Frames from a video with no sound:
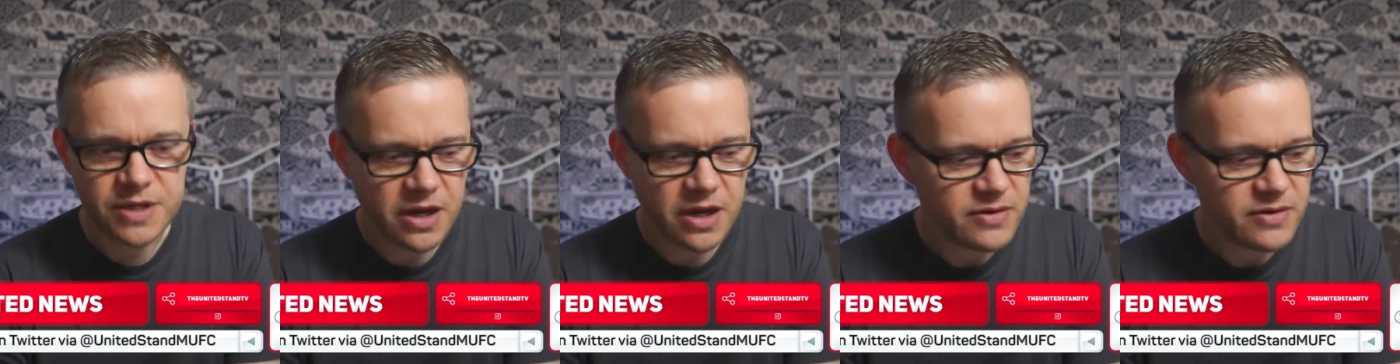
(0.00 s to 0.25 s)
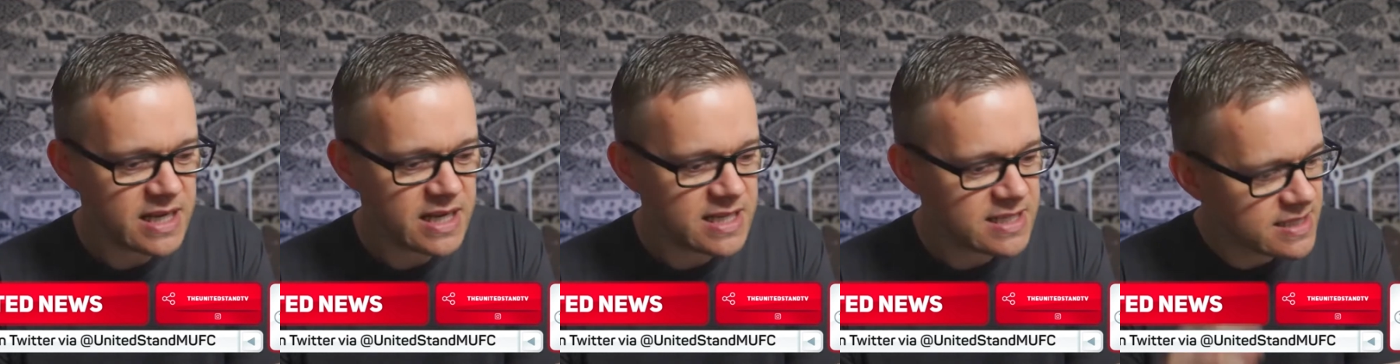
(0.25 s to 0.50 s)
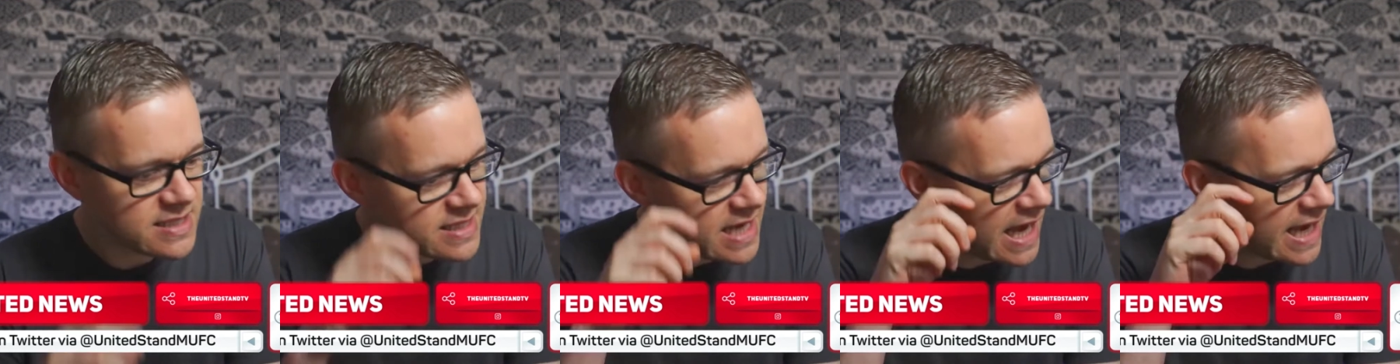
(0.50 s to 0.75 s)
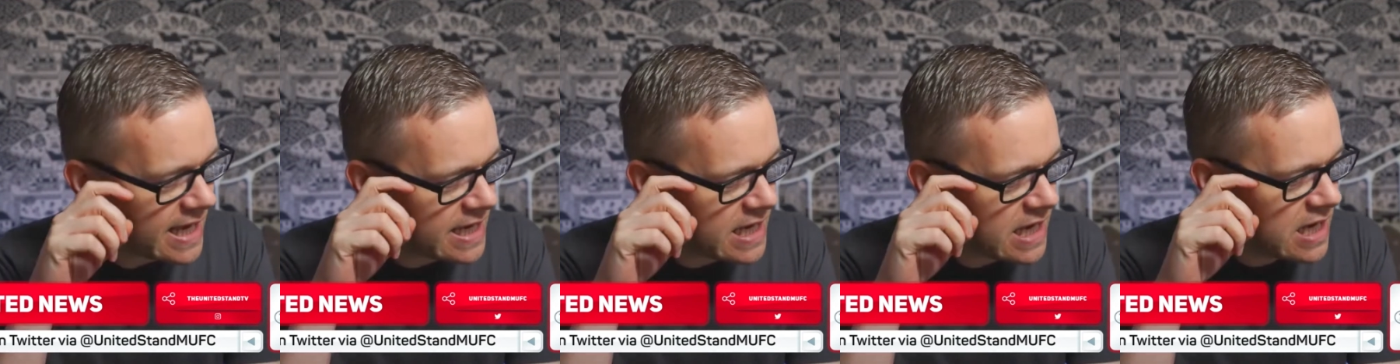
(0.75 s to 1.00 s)
We don't need to
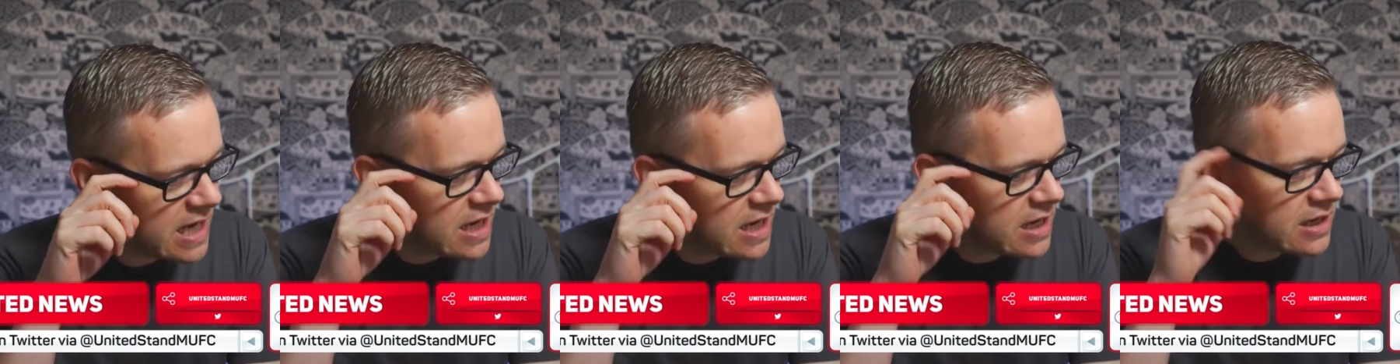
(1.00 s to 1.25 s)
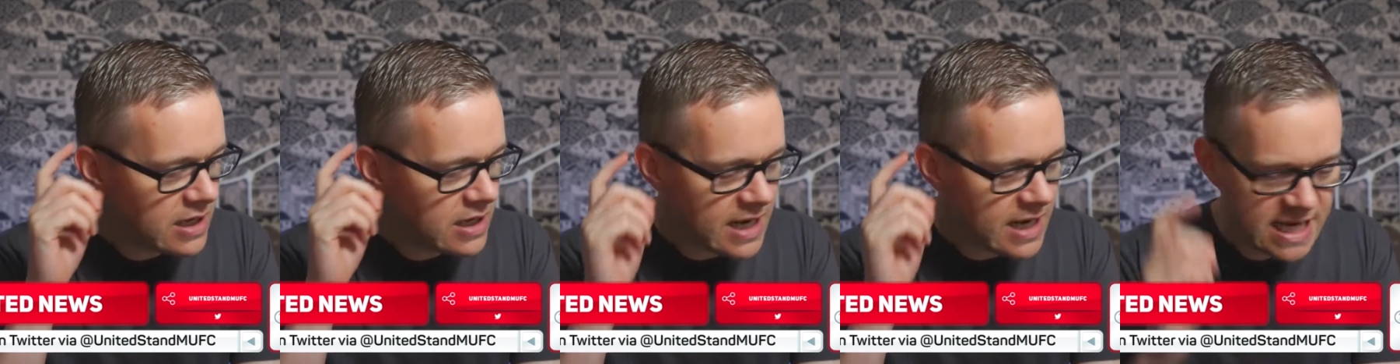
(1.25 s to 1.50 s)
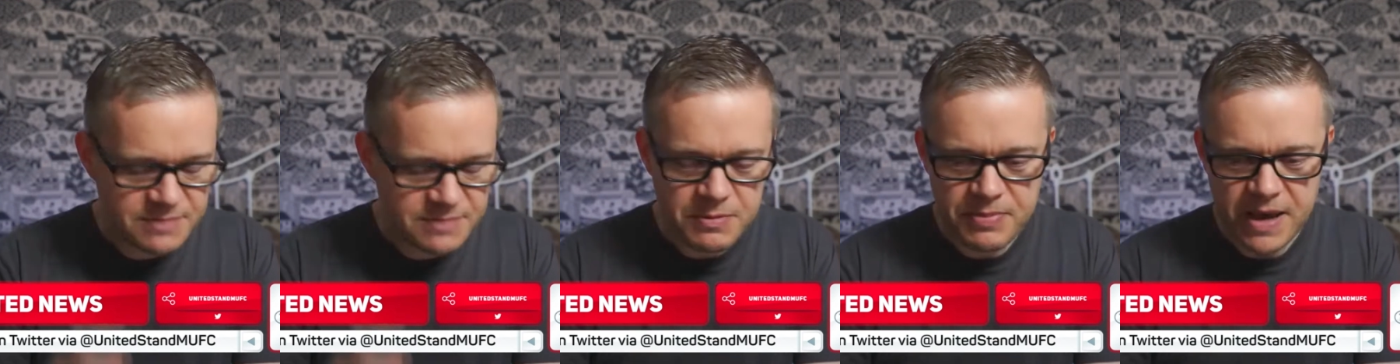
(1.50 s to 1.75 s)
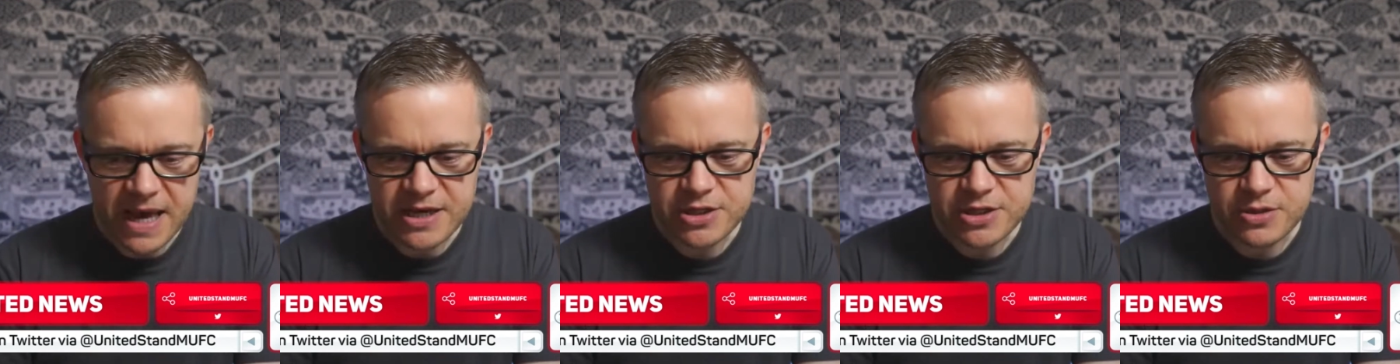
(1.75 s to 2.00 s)
say, let's be
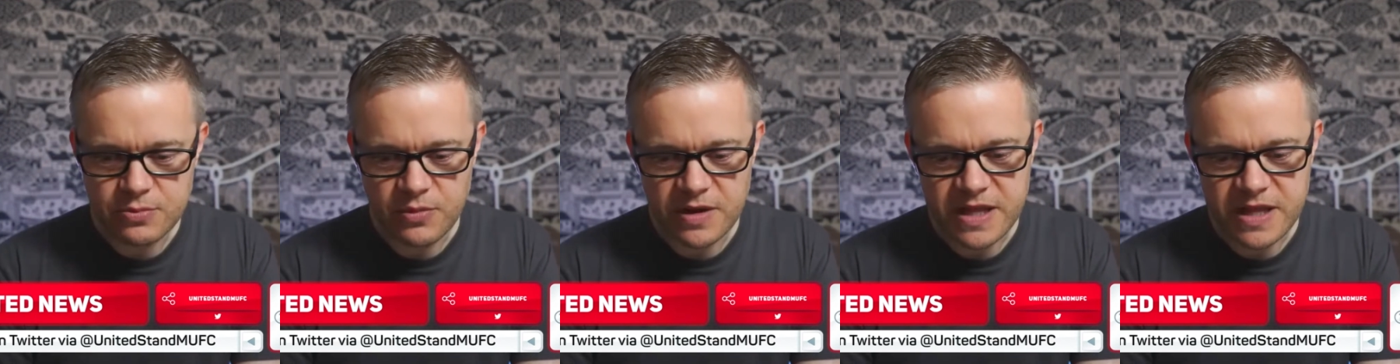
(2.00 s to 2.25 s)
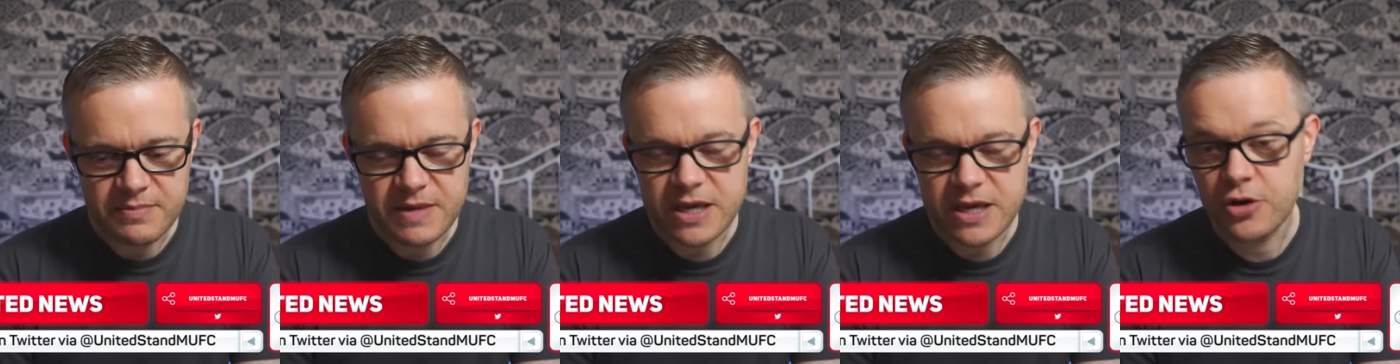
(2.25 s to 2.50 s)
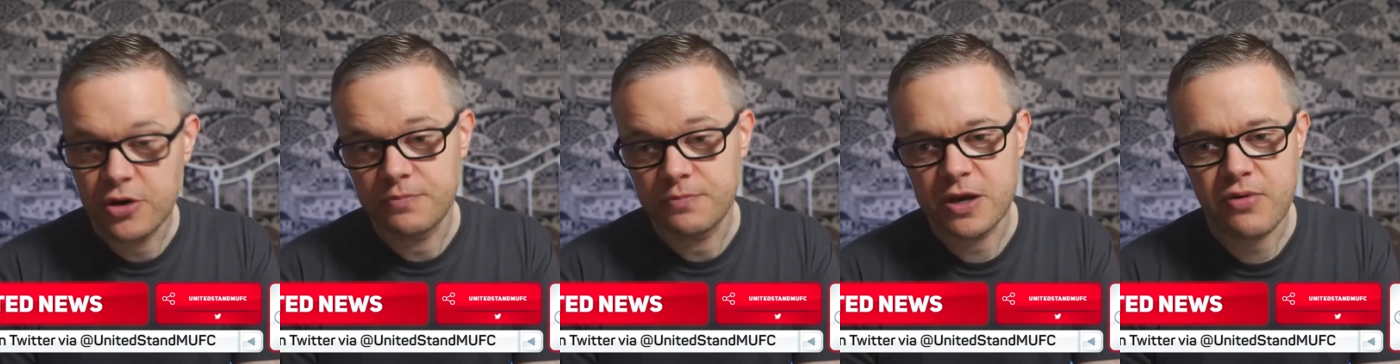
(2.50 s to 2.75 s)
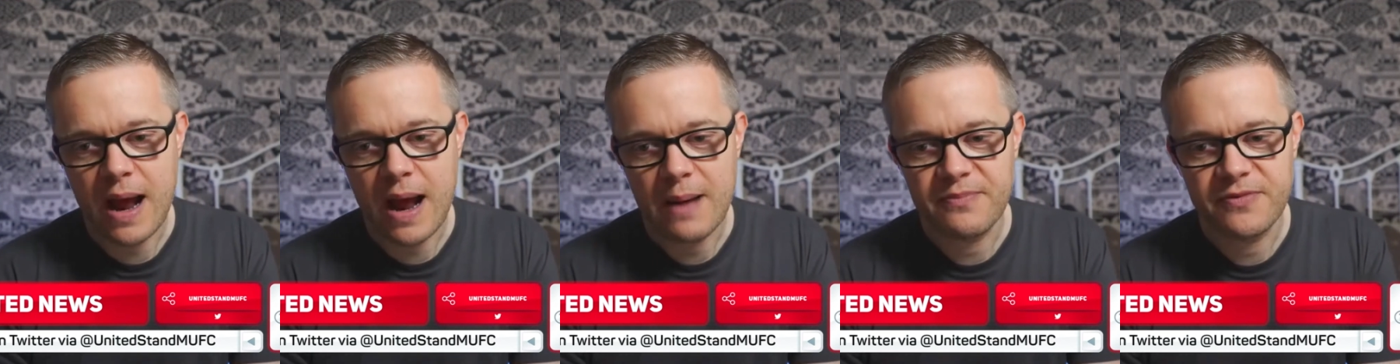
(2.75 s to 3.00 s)
patient with him. He could be
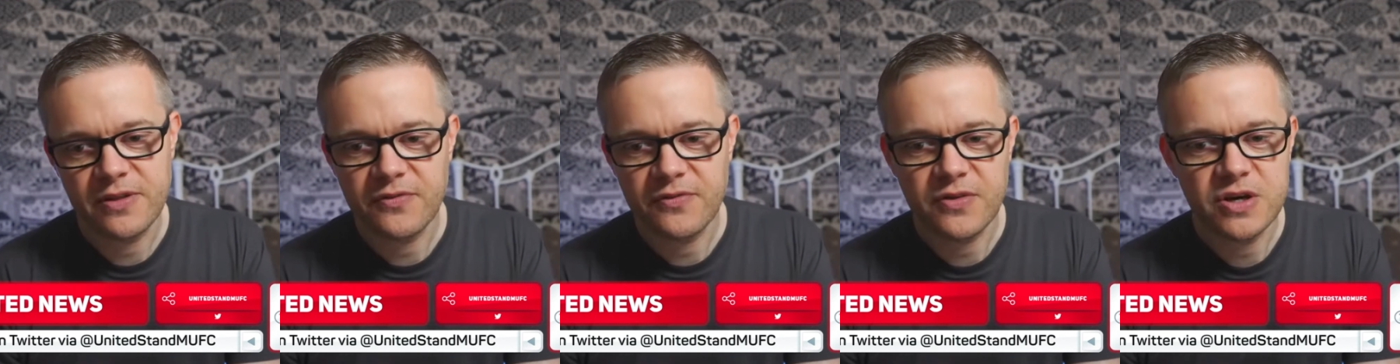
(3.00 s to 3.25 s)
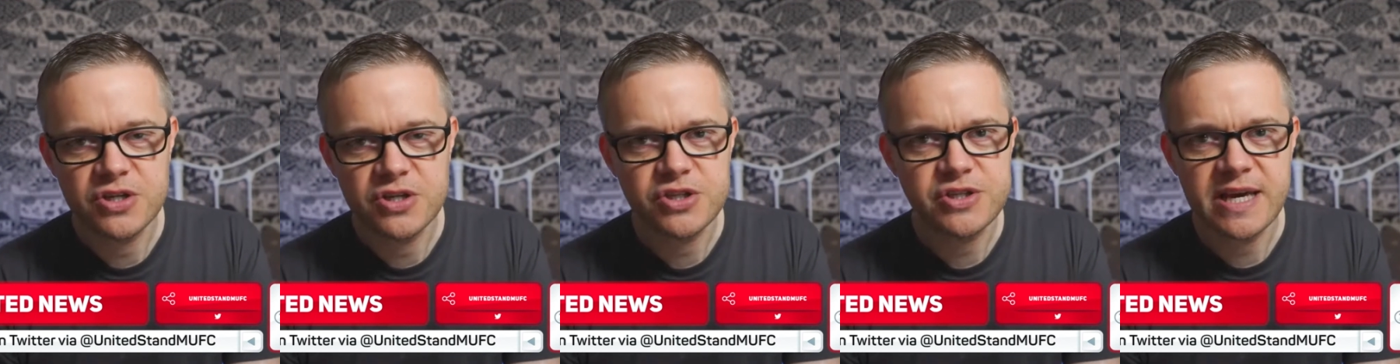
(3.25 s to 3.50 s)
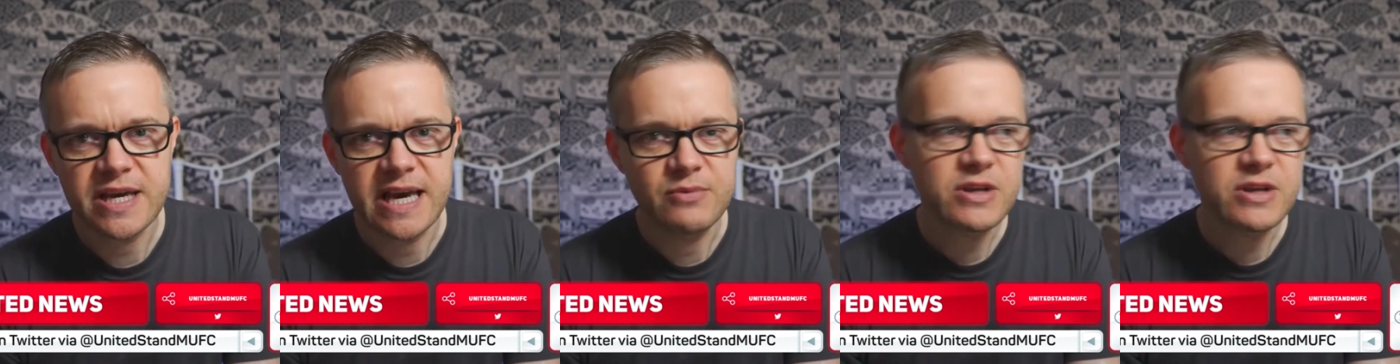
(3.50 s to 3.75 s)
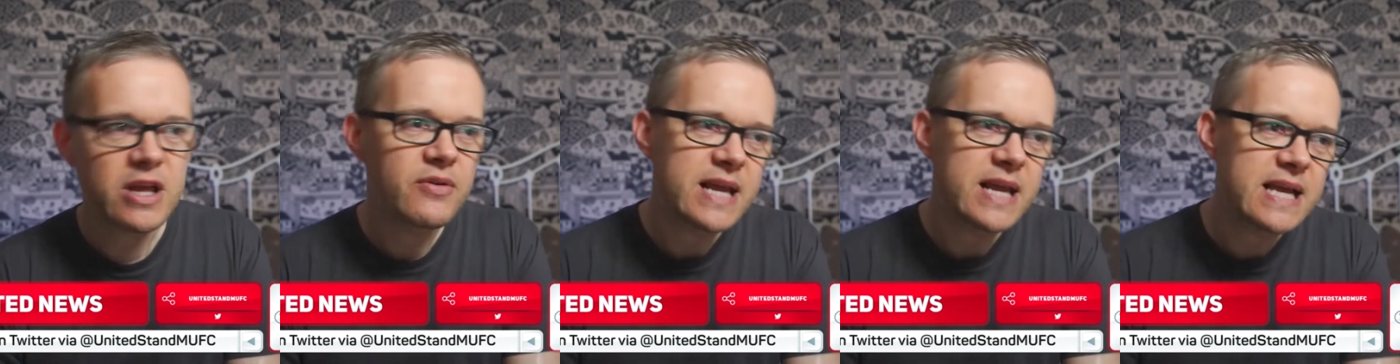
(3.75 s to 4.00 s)
crap for the first year.
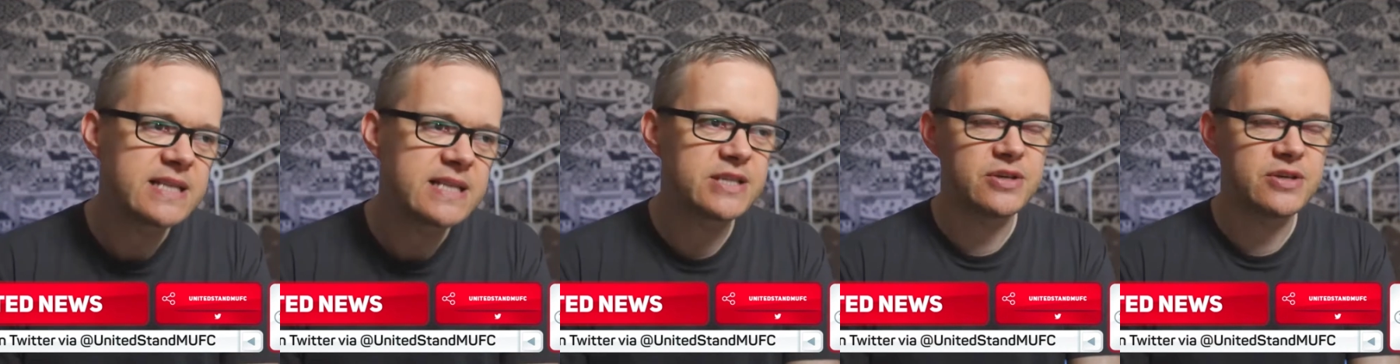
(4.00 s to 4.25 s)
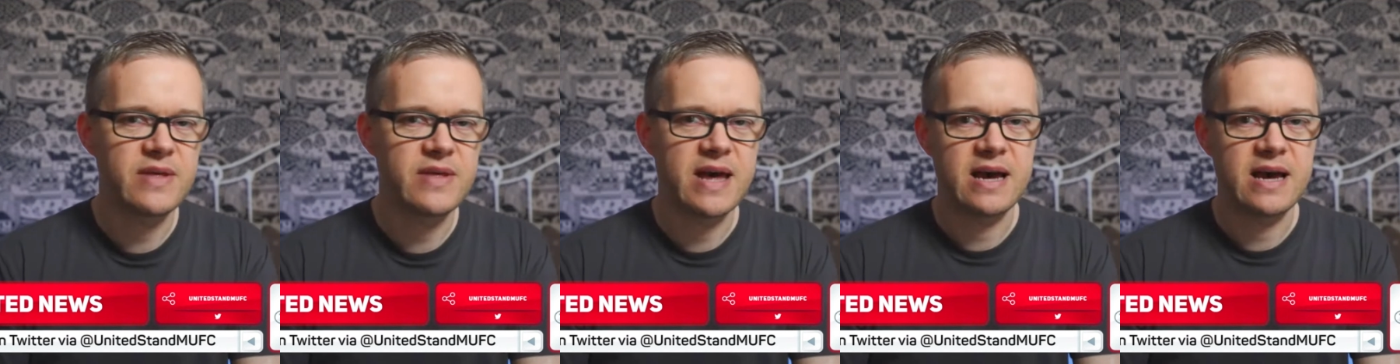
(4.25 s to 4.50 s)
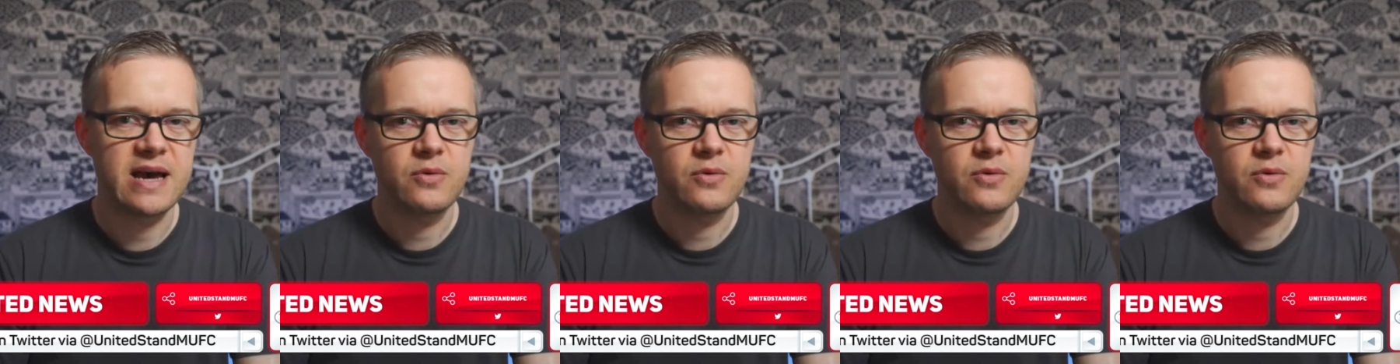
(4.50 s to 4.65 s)
We don't need to do that.